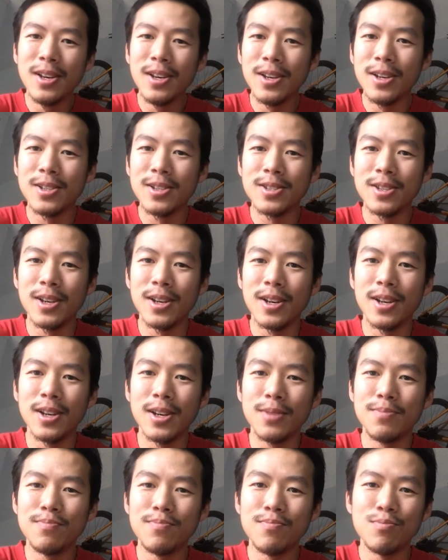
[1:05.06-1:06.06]
It's
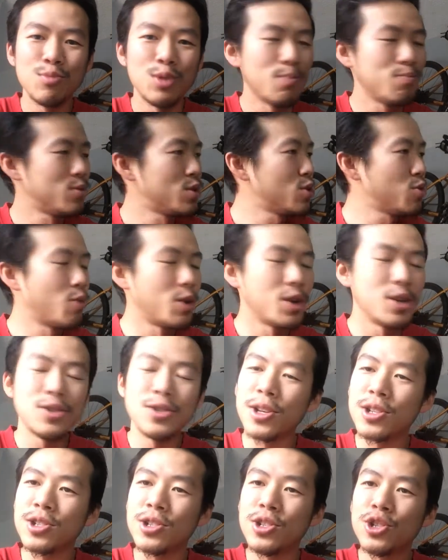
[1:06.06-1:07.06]
a
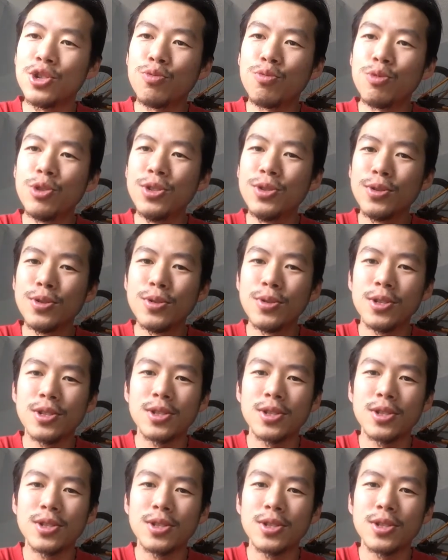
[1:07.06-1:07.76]
26-inch wheel.